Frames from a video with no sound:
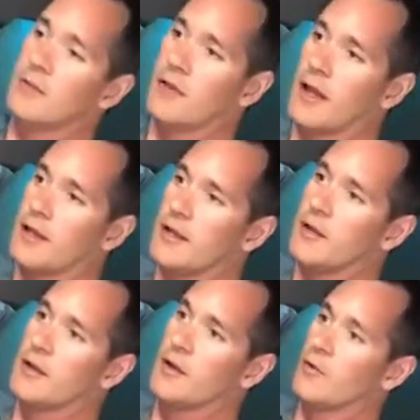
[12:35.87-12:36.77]
of lighting.
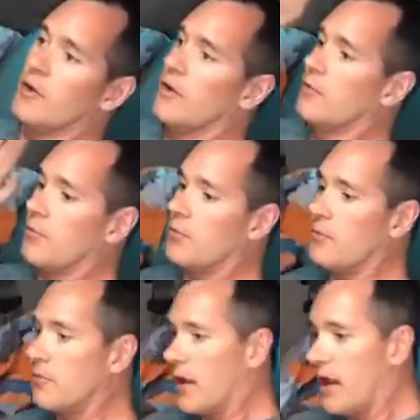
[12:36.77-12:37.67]
We have
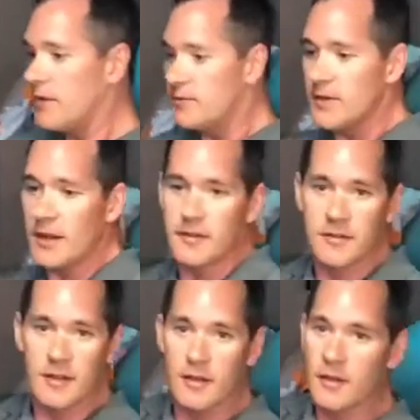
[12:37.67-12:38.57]

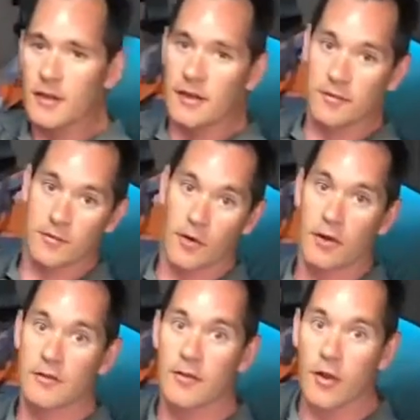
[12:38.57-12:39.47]
HVAC as
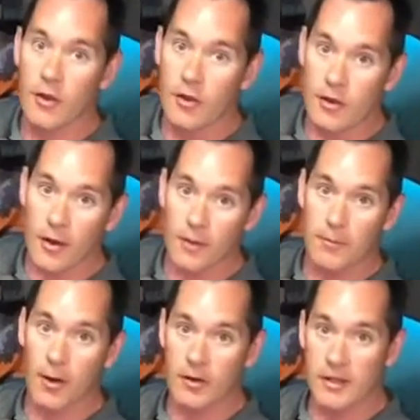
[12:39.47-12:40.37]
far as our
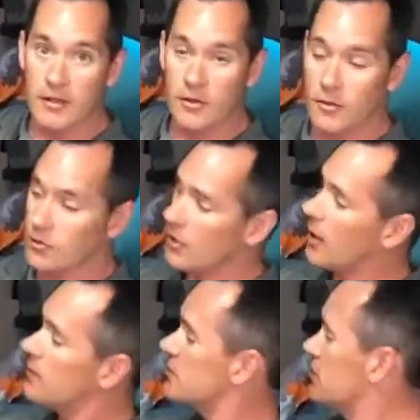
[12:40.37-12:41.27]
parking cooler
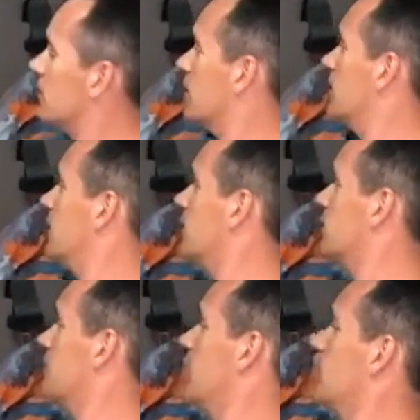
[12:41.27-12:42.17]
options on
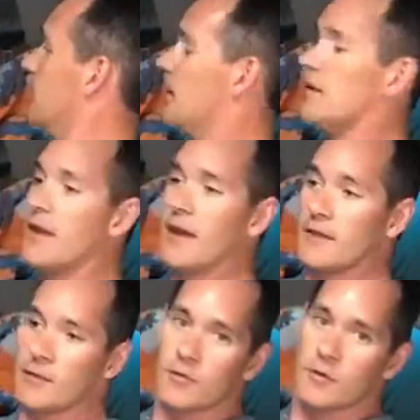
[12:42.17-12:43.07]
this, and that
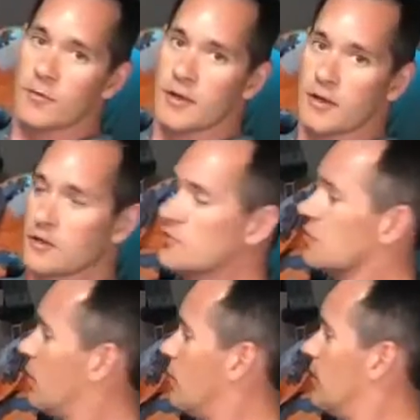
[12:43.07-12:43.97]
would be a
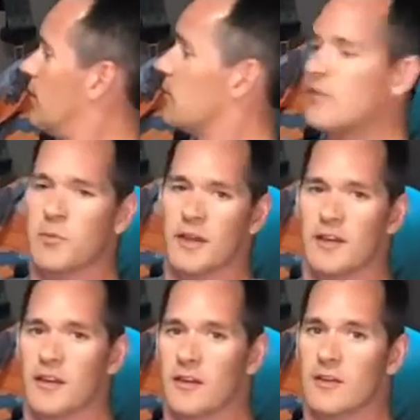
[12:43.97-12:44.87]
control here.
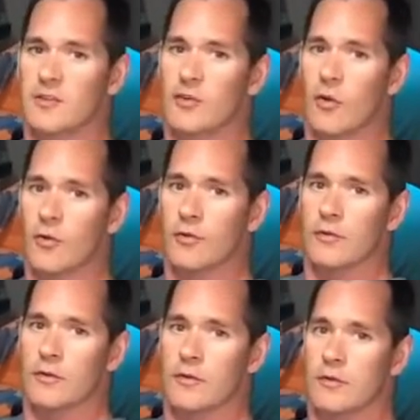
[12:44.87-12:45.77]
Speaking of
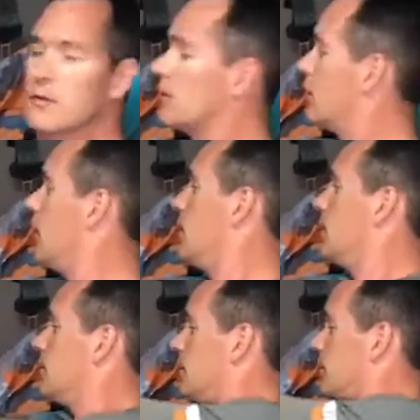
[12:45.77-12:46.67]
controls,
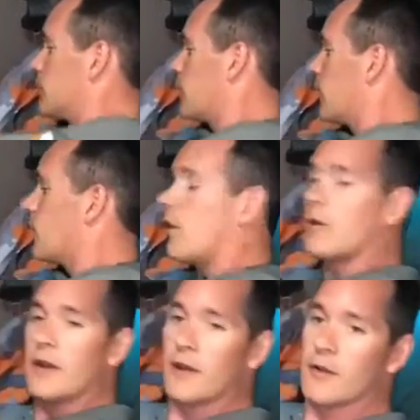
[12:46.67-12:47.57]
this rear
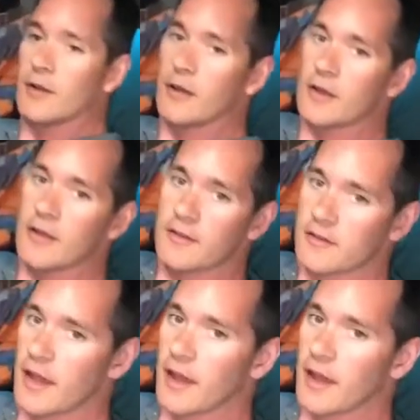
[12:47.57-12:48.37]
wall area is